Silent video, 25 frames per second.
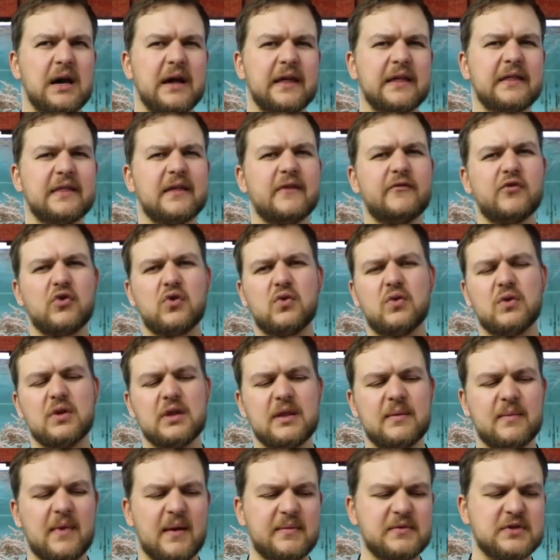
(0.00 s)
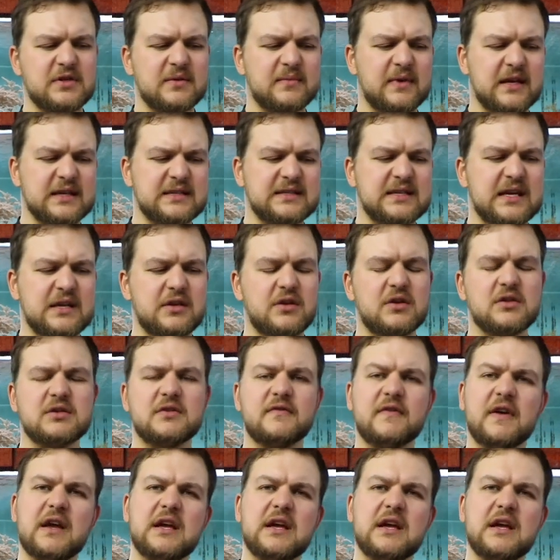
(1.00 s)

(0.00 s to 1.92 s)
They've recorded them up to about ten years of